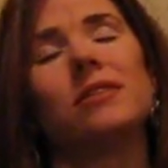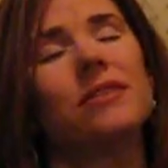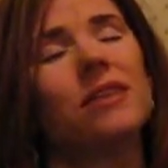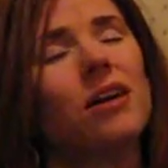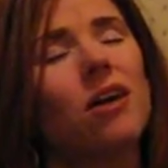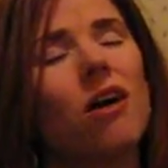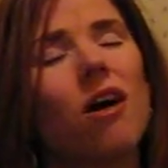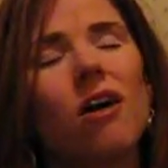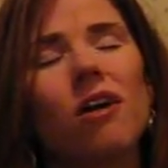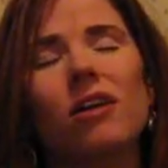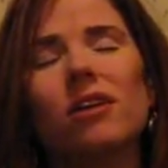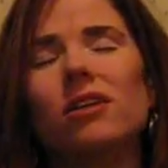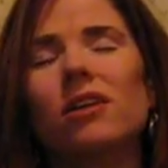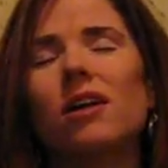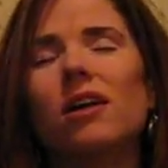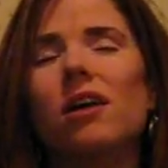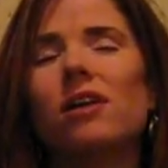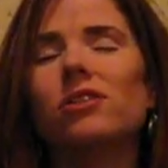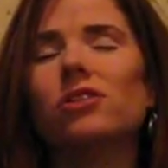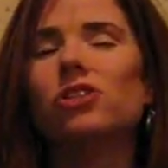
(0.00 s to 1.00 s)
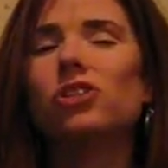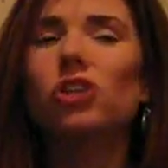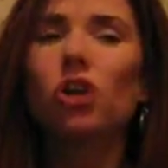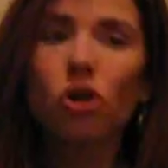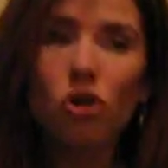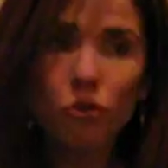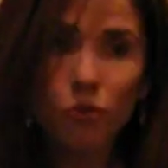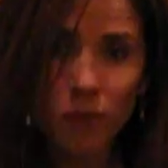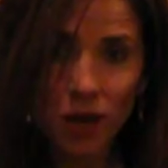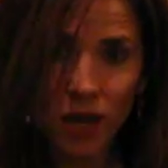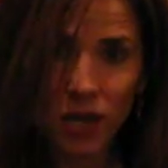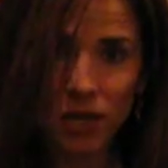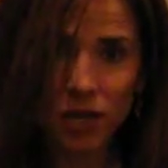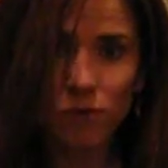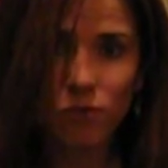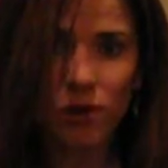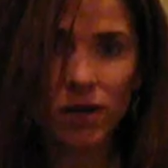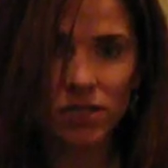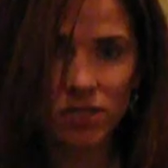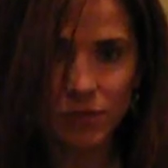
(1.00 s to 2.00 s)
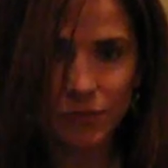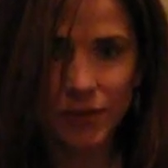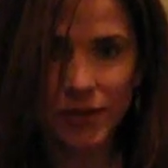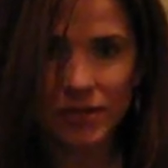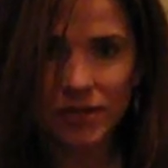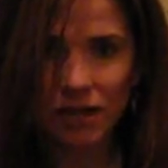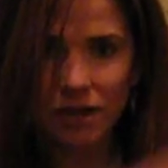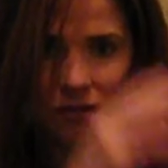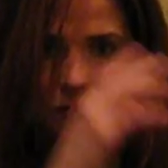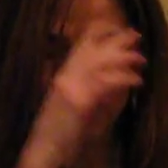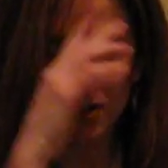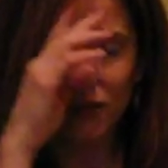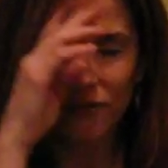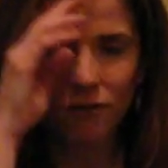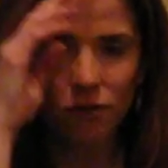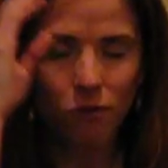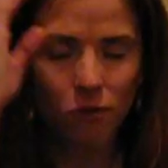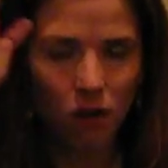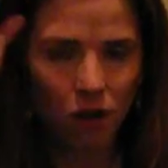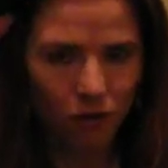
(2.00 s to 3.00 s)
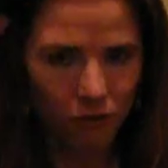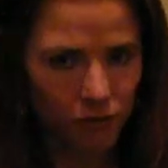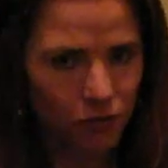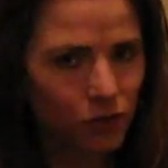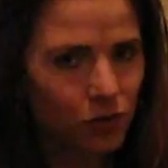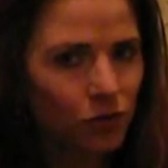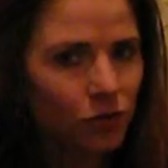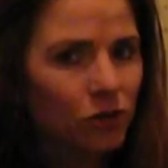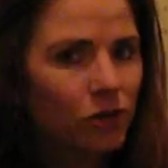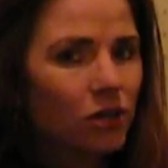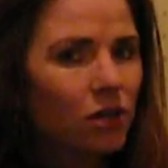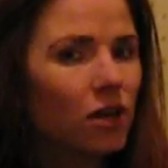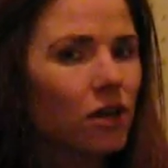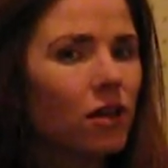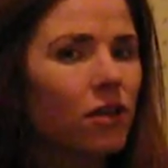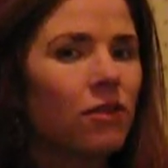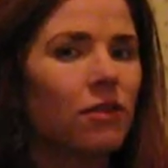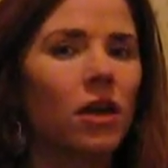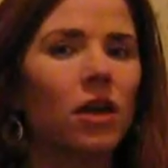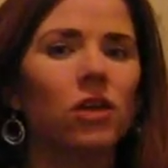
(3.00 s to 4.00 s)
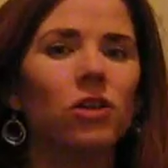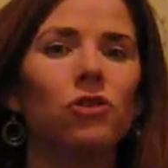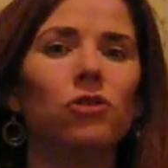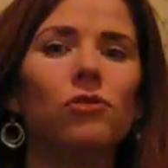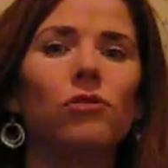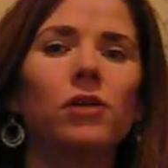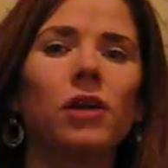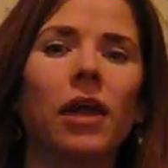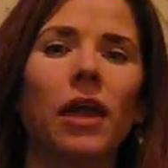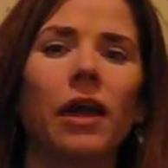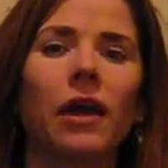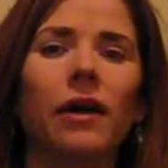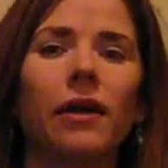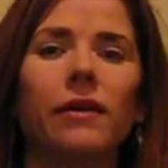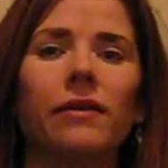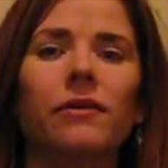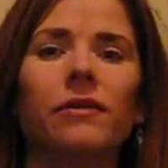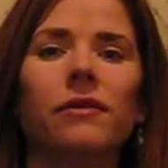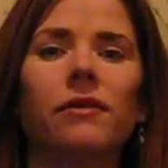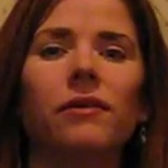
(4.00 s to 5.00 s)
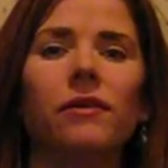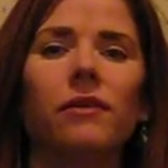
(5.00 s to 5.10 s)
And there are so many recipes out there for raw food that you can